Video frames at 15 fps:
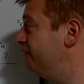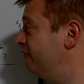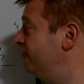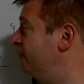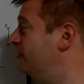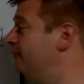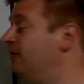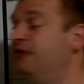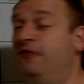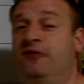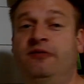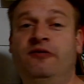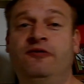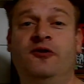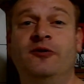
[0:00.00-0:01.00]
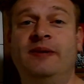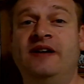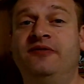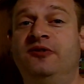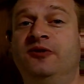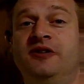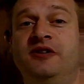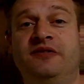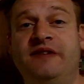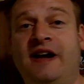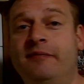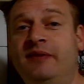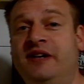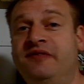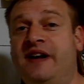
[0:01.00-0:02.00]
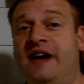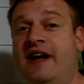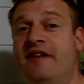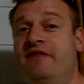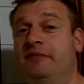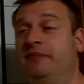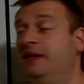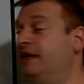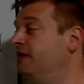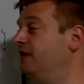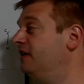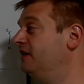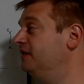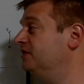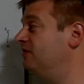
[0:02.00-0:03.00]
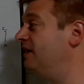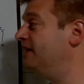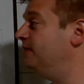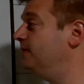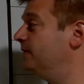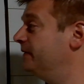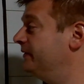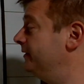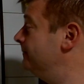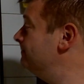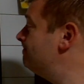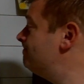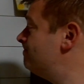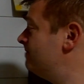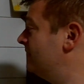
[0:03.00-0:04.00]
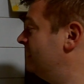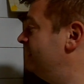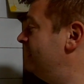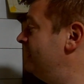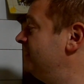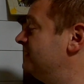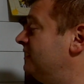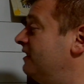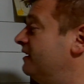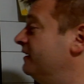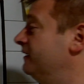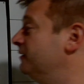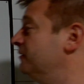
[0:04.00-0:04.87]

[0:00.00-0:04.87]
4x4 or 5x5 and being a hard squat corner, that is a harder